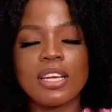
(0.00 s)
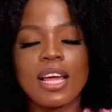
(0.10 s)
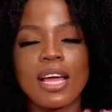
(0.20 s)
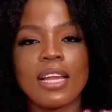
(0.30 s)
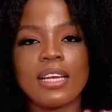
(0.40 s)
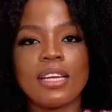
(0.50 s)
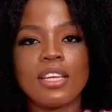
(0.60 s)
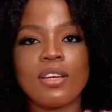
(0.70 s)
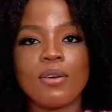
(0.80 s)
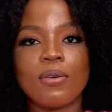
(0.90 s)
And, you
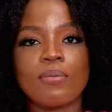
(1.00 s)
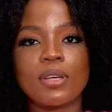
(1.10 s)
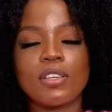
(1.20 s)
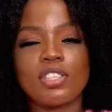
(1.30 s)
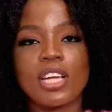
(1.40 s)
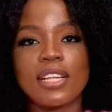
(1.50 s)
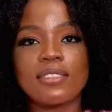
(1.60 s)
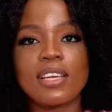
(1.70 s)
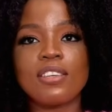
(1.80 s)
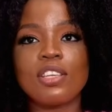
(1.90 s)
know, because she had
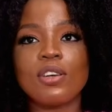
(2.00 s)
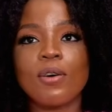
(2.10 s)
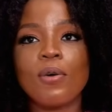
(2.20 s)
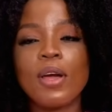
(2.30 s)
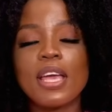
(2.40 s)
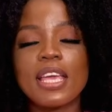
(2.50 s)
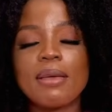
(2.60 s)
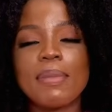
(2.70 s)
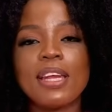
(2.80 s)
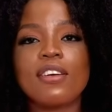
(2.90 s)
said, you know, he
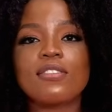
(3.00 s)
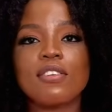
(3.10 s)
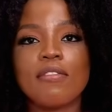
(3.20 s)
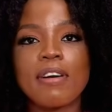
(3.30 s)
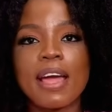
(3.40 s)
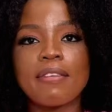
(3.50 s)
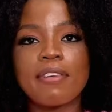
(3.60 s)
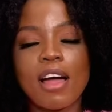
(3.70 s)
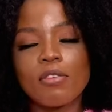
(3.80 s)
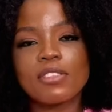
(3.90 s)
may not survive
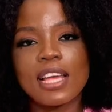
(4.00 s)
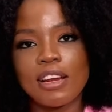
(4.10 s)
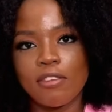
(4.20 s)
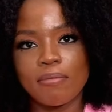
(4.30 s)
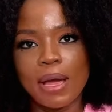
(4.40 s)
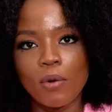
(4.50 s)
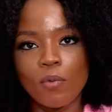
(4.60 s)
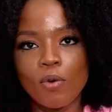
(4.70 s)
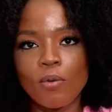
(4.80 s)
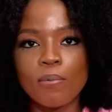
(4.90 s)
outside of my
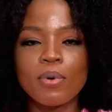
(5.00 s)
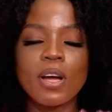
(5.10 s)
womb,